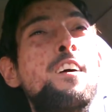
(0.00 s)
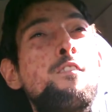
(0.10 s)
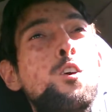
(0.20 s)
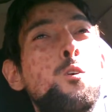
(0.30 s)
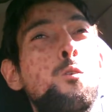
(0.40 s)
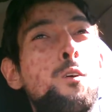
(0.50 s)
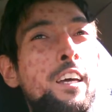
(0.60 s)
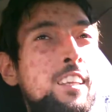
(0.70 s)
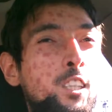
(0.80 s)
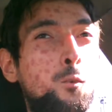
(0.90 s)
of you
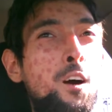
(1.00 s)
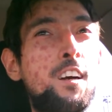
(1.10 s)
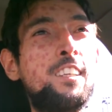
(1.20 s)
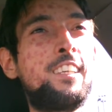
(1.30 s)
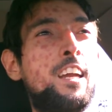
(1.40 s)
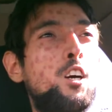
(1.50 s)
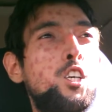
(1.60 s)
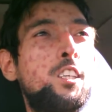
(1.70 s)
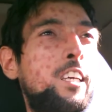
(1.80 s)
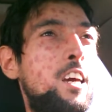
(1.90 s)
in this awareness that are
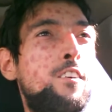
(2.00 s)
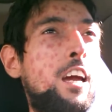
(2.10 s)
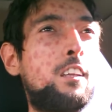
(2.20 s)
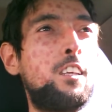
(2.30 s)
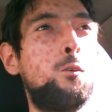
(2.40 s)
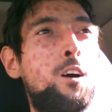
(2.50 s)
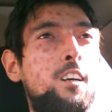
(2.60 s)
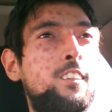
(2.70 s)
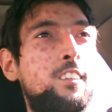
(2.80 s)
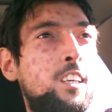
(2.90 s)
just giving out the
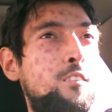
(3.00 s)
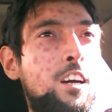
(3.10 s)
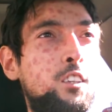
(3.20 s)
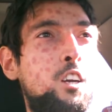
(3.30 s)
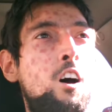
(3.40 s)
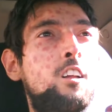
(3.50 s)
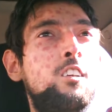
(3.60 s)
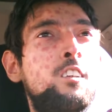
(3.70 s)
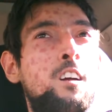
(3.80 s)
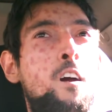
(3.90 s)
awareness, giving out the knowledge.